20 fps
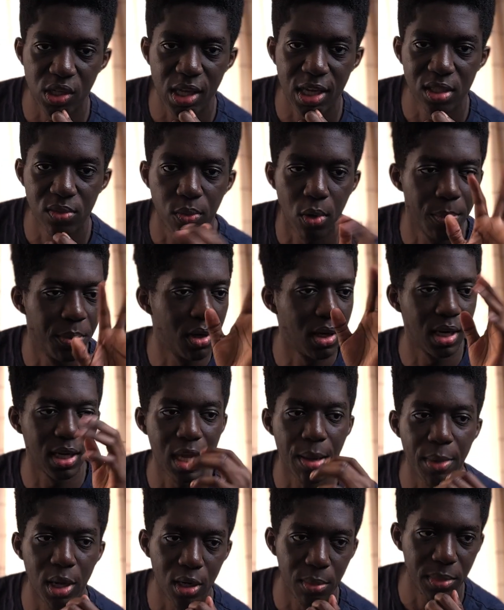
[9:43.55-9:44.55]
That's probably going to
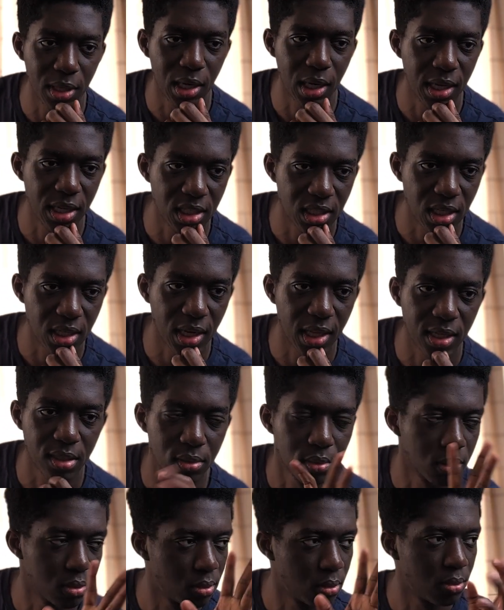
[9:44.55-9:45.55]
come out a bit later. Like
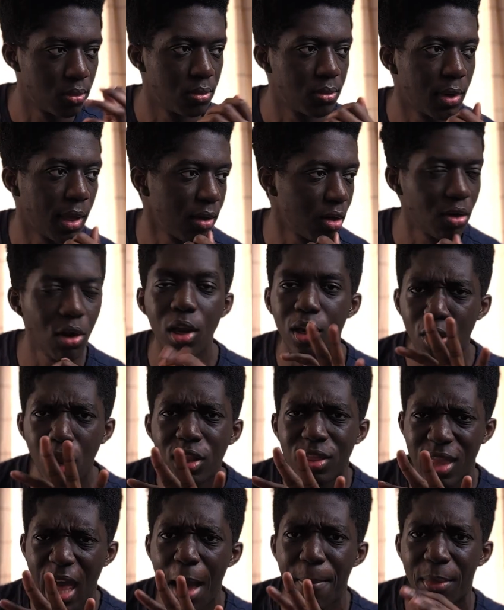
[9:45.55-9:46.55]

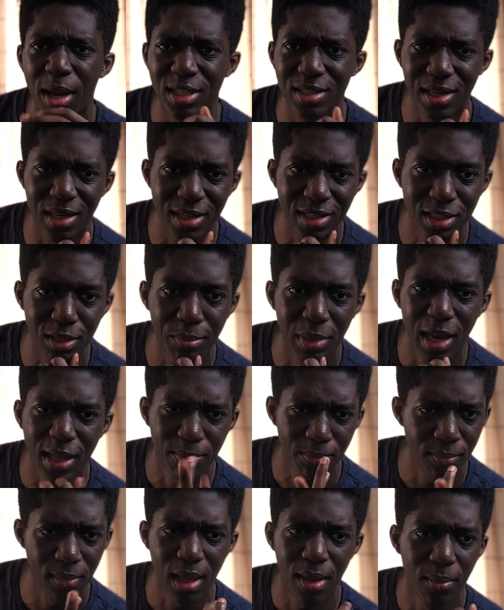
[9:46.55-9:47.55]
not that much later, but like
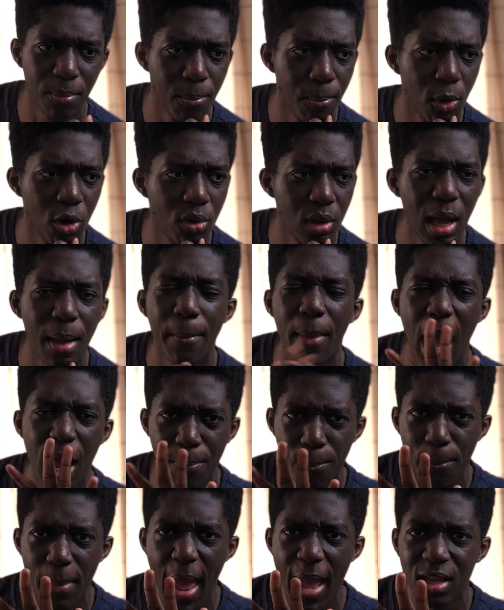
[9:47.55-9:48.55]
at
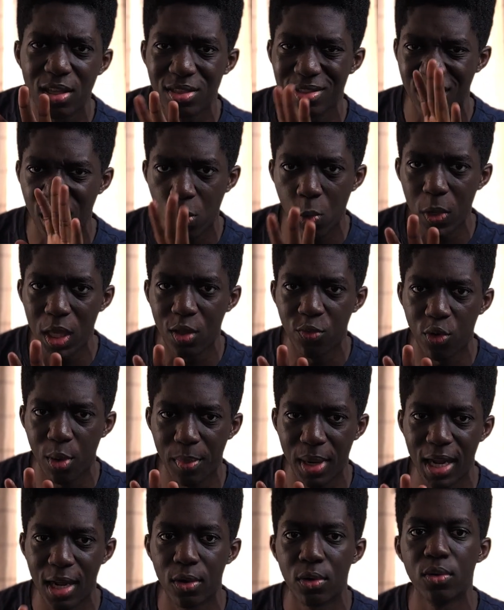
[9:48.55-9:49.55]
max a week
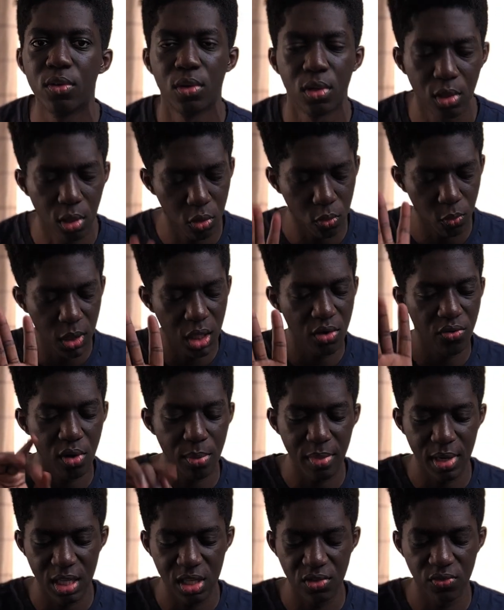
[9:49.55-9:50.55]
from now, a week
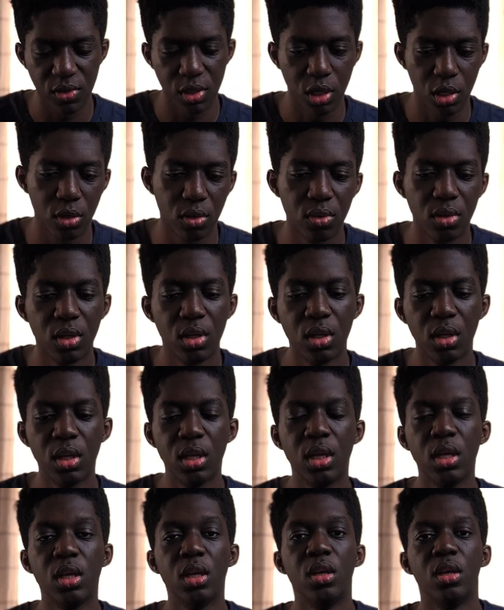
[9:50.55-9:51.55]
from this video.
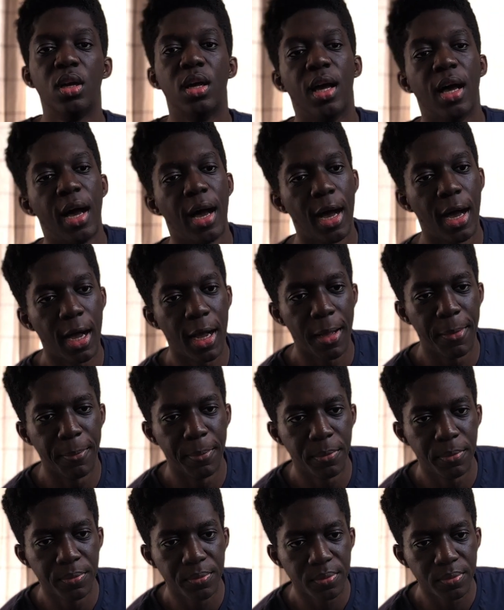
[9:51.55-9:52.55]

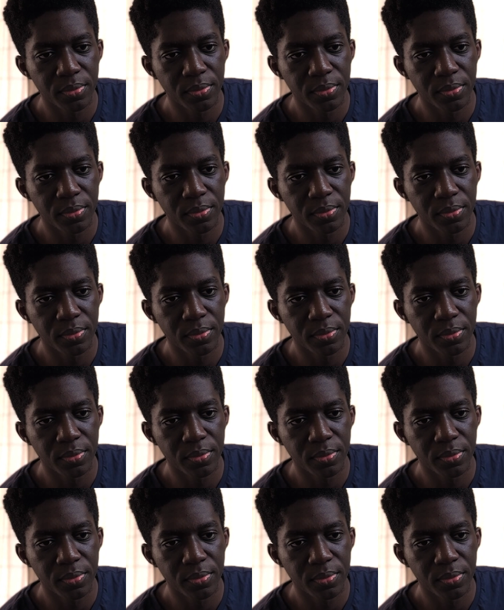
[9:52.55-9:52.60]
But